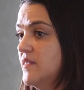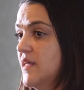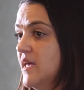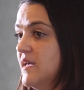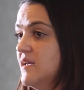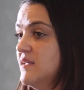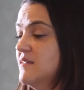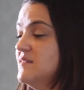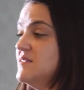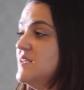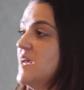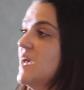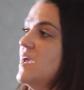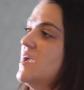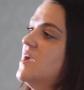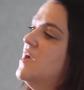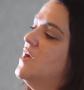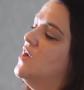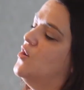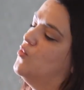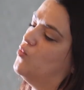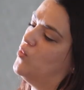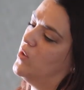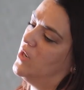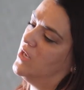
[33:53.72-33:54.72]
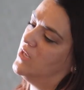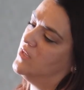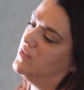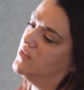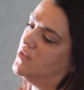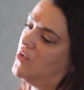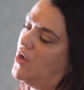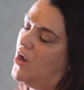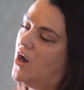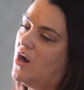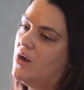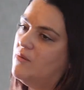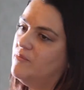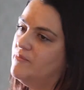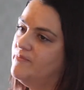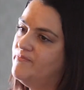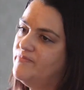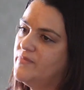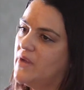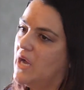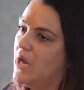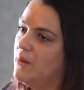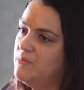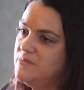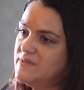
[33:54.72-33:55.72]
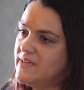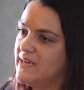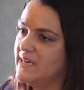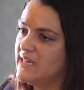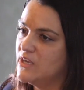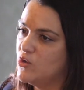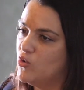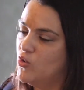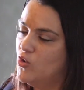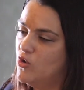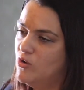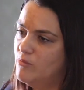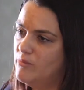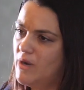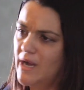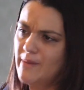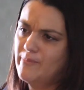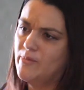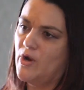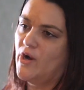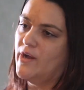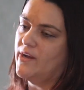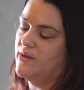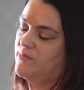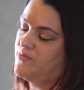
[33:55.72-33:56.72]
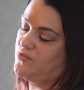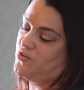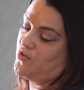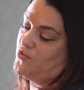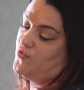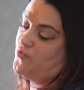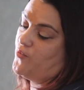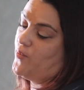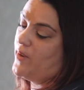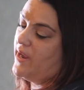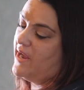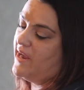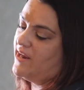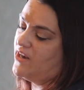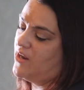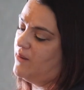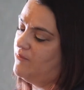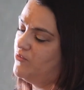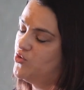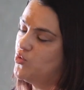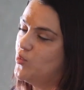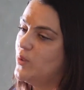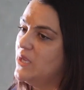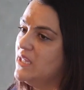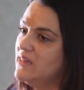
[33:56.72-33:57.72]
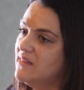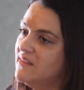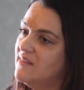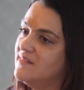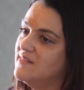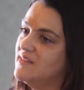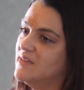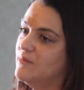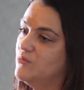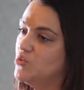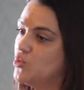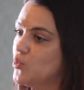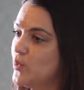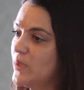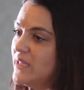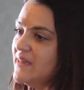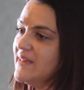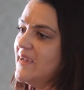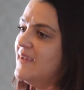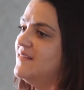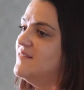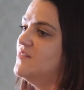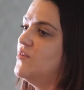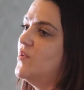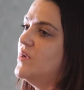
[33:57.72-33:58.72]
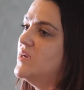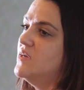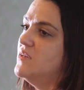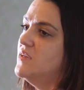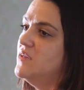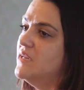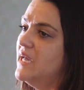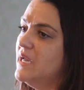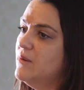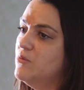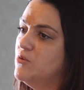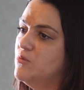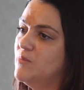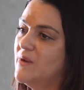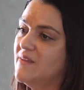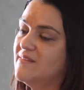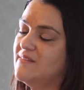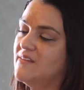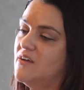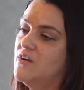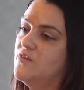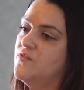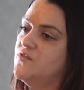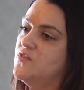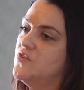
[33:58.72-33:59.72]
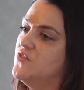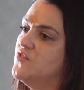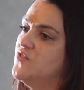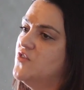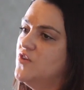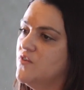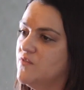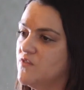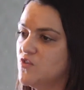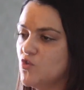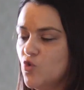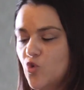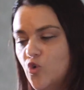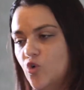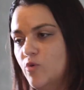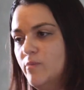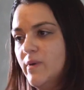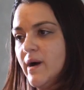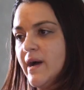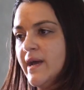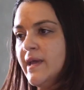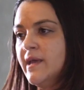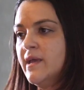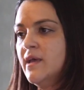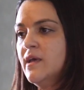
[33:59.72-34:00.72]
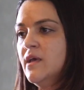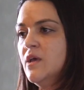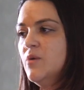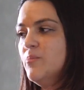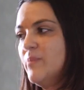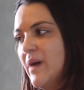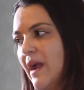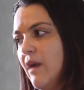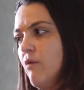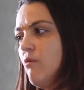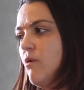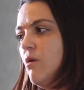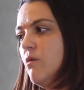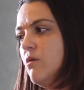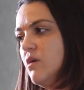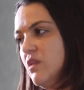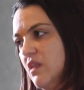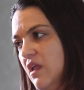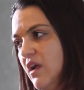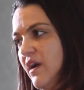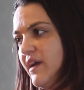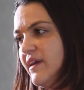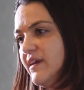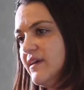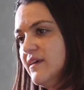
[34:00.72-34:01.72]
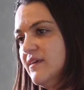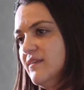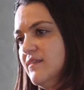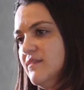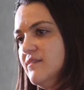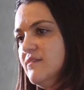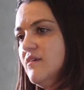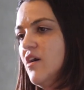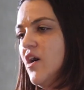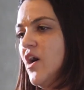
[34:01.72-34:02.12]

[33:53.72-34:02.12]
They can say, well, I'm updating all my MyOb software and I'm doing this and I'm doing that so I can enable myself to service all my payroll clients.